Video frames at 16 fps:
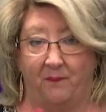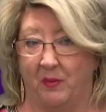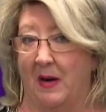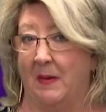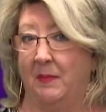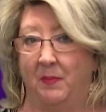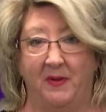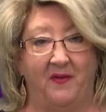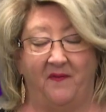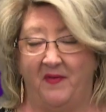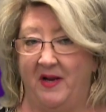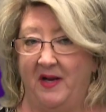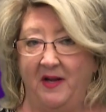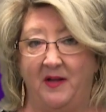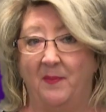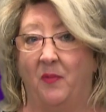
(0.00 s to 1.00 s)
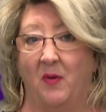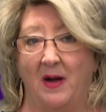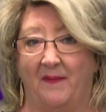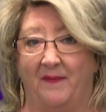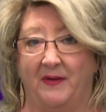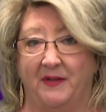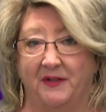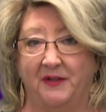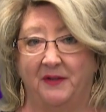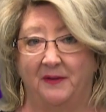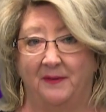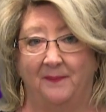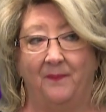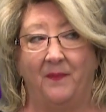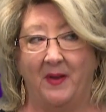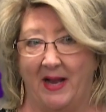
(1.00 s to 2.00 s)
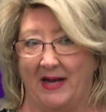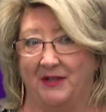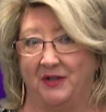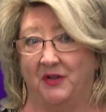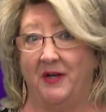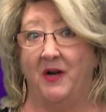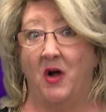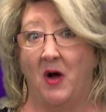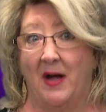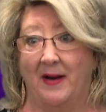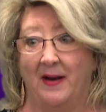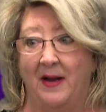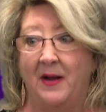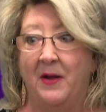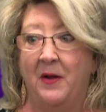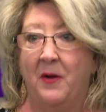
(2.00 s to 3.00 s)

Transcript: Probably feeding the prophets. Actually, not.